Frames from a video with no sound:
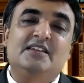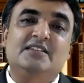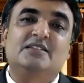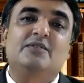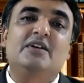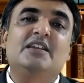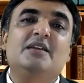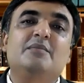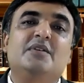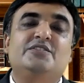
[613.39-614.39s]
is very
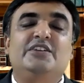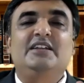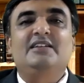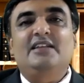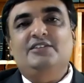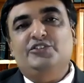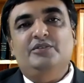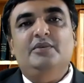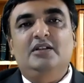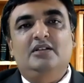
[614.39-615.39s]
much
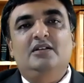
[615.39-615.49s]
intangible.